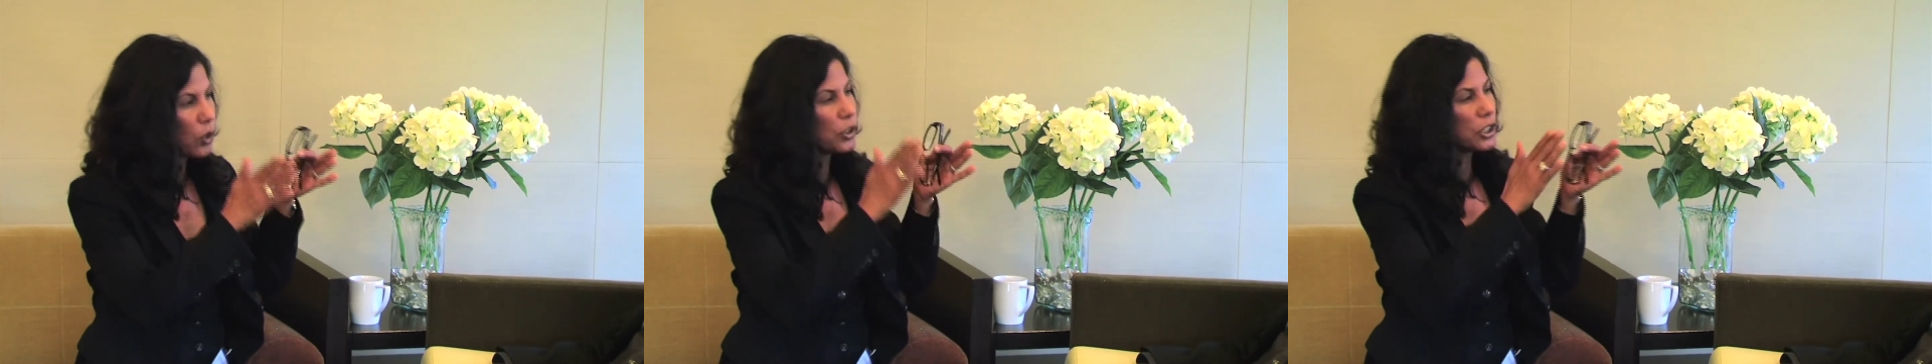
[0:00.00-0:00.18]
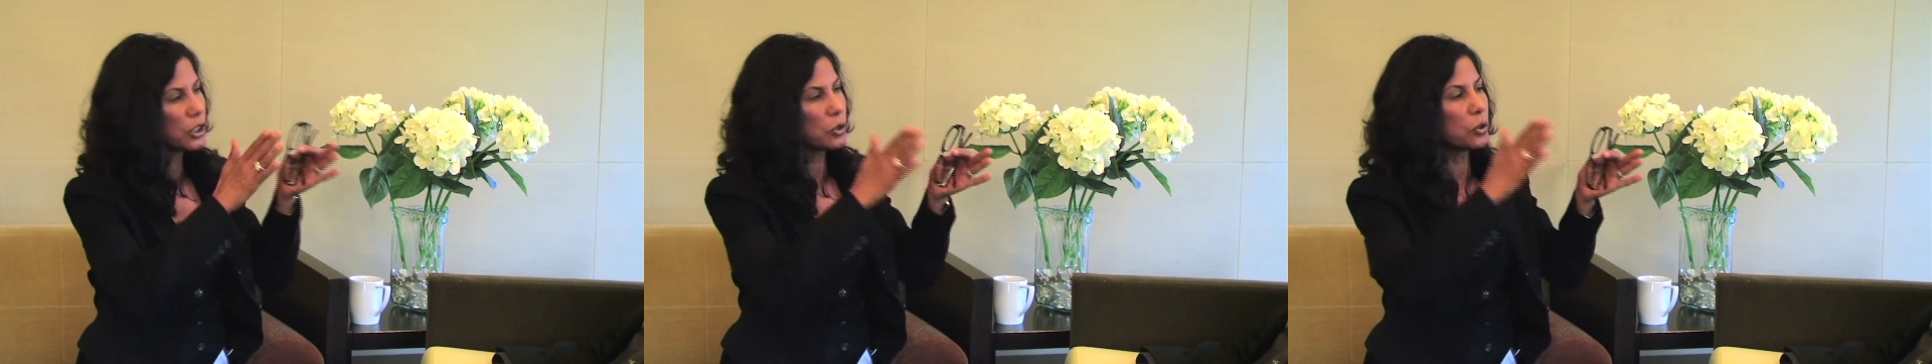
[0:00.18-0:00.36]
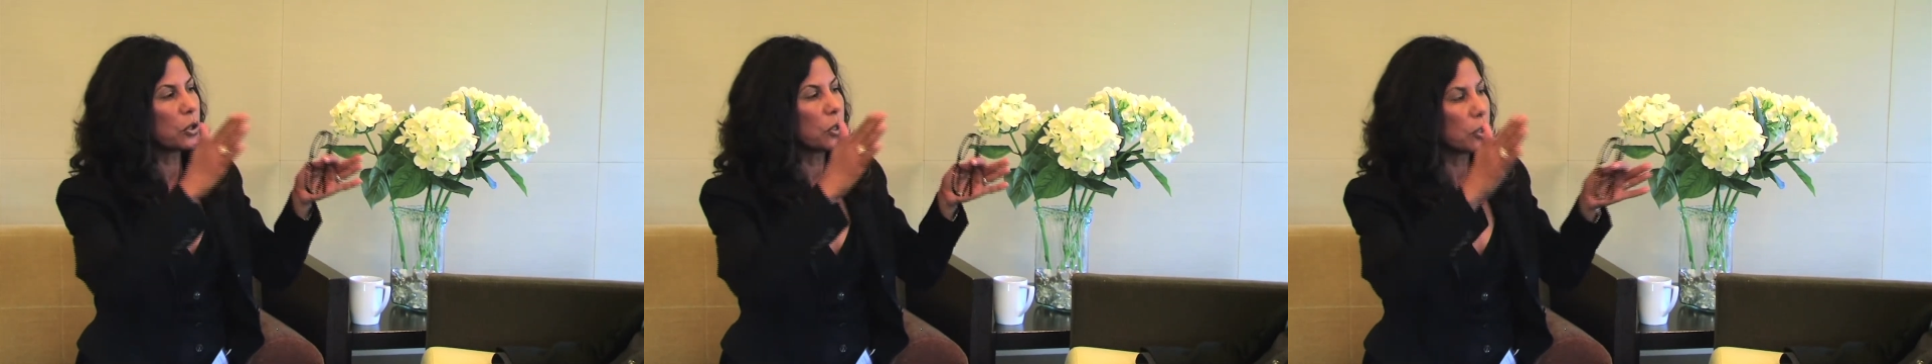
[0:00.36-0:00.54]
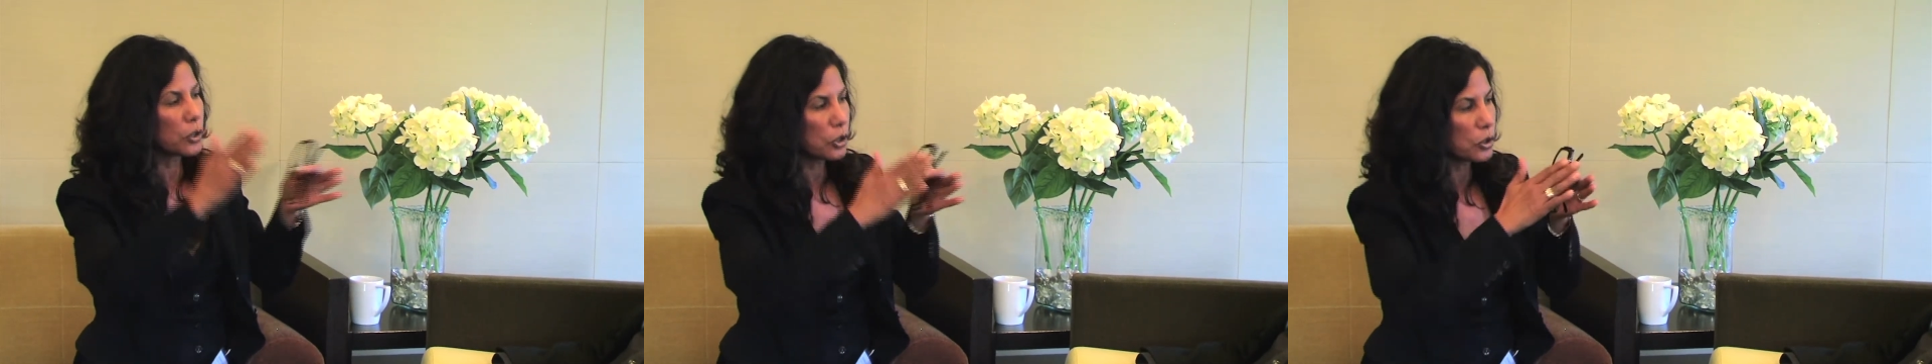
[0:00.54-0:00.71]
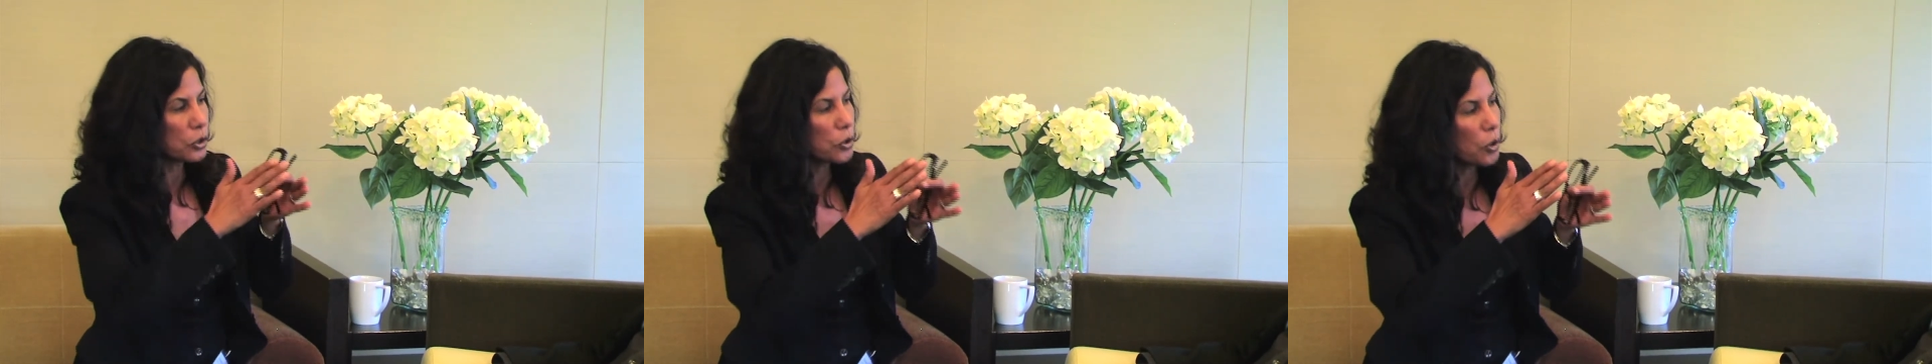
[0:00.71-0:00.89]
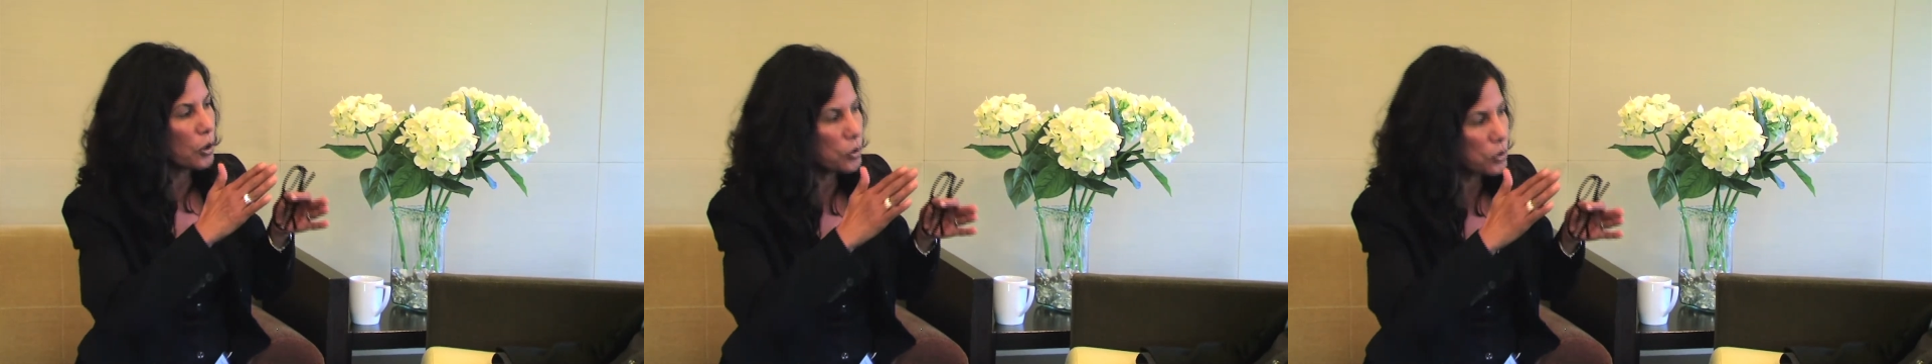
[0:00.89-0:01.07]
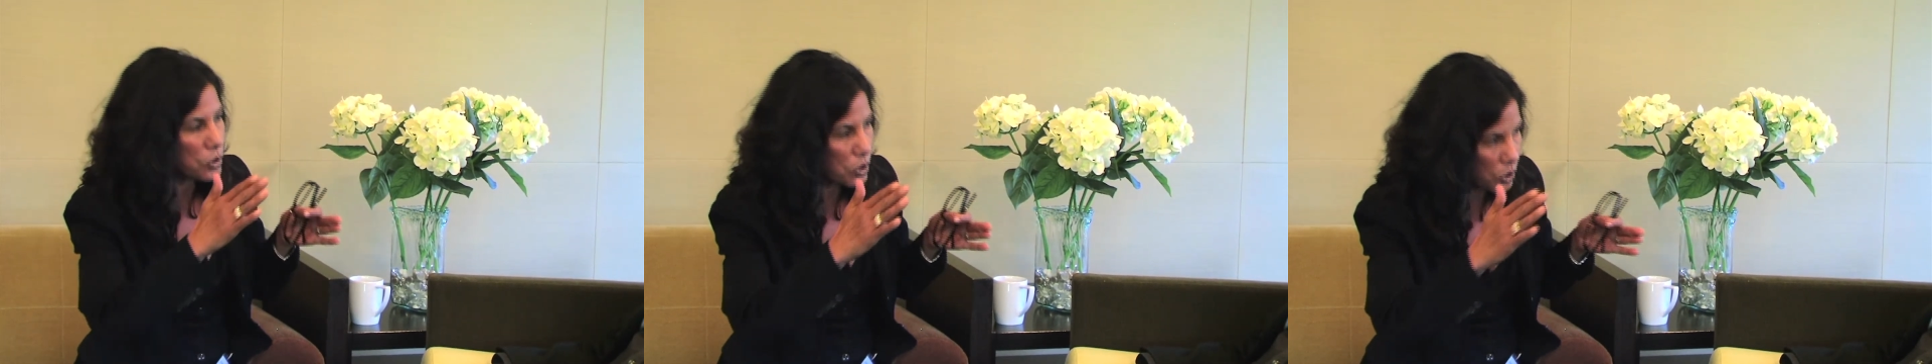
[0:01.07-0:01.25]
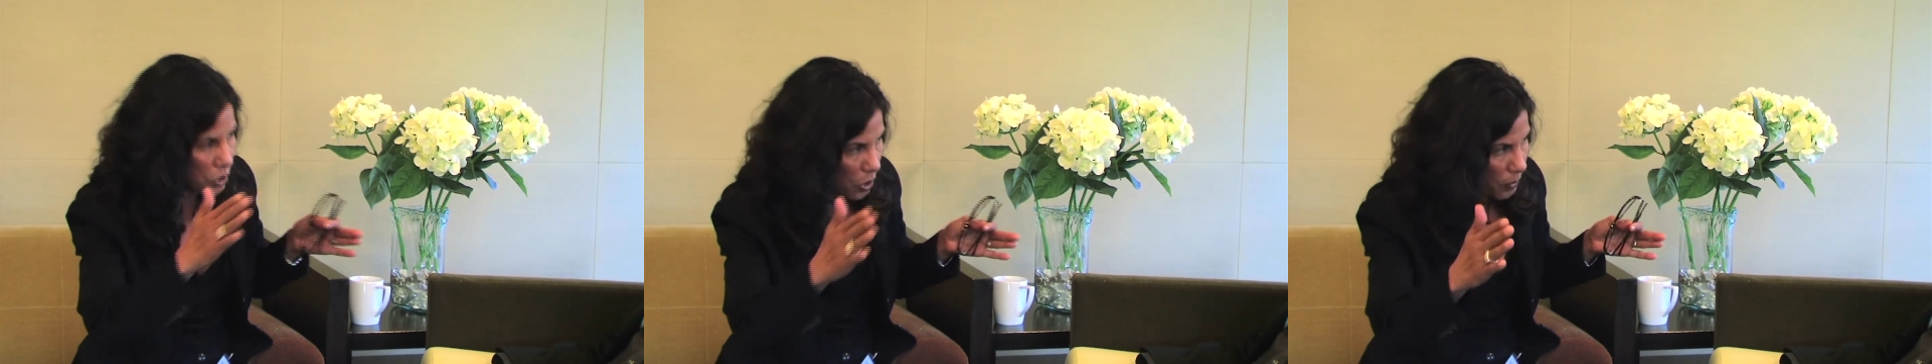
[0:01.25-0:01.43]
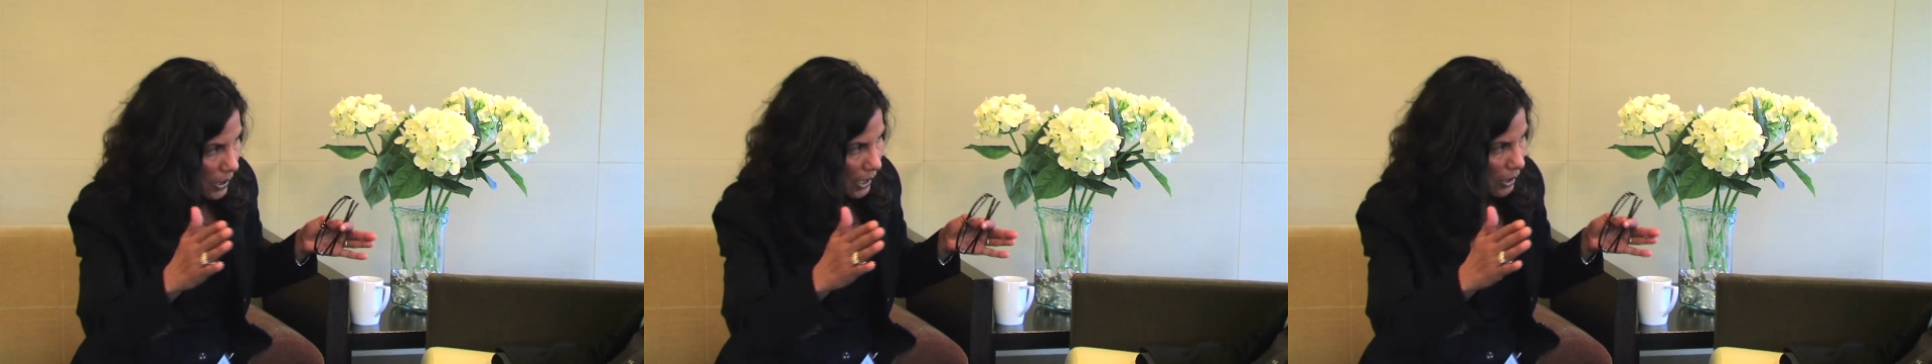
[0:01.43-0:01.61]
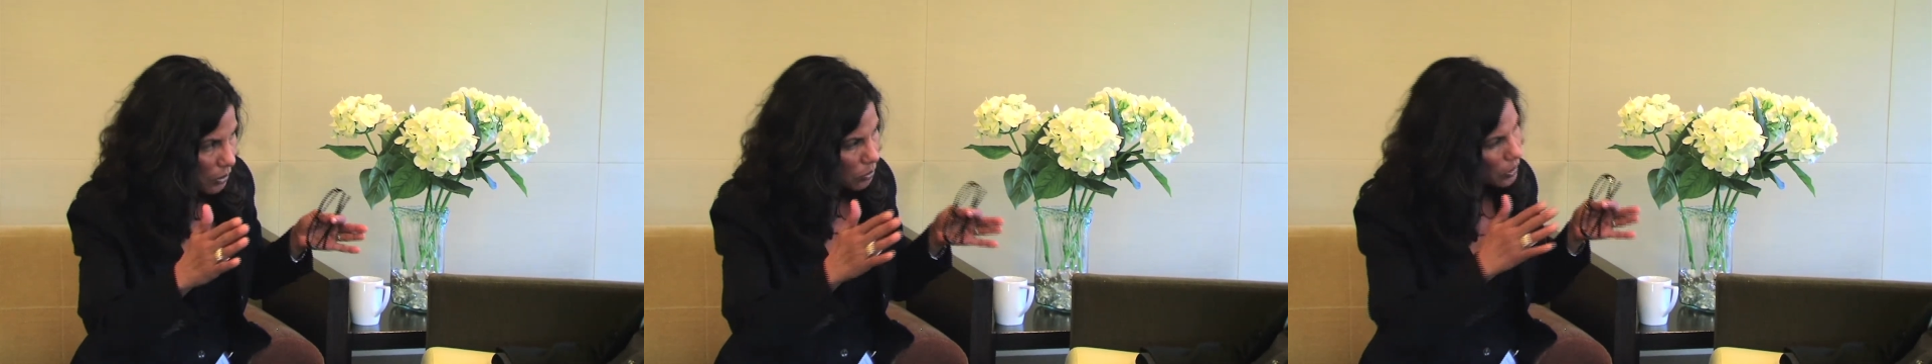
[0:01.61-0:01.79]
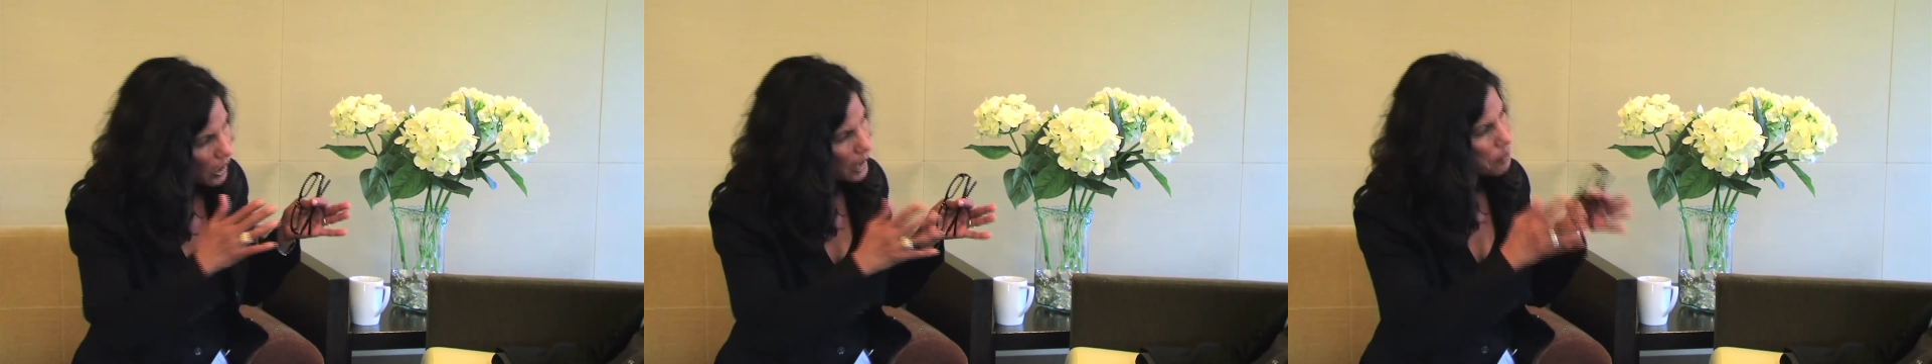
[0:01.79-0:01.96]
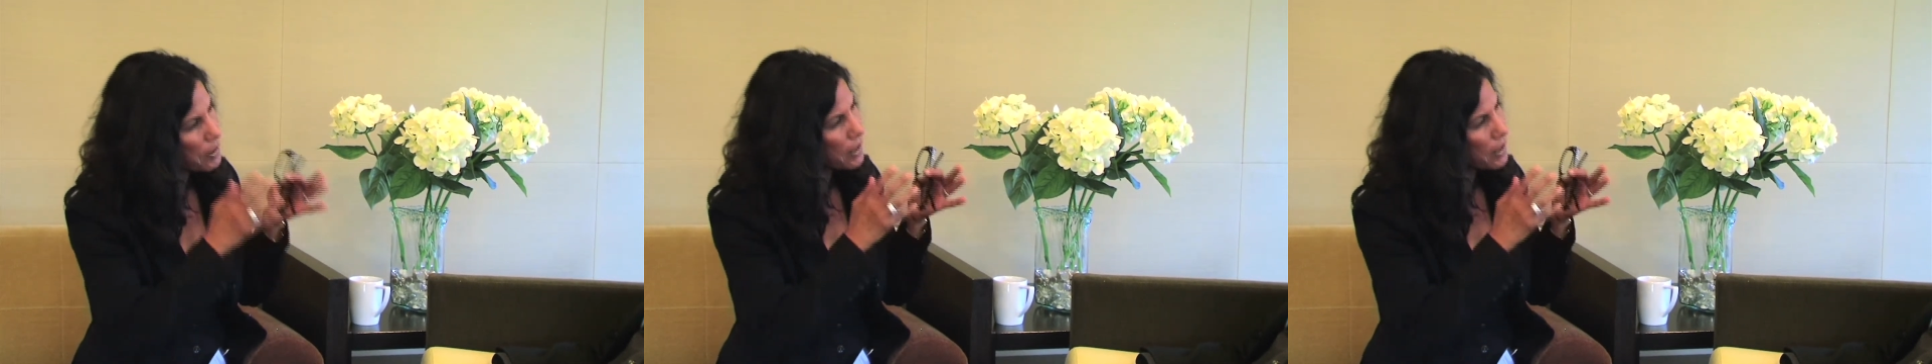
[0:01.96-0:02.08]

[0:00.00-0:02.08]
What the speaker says: I could grow so big, right?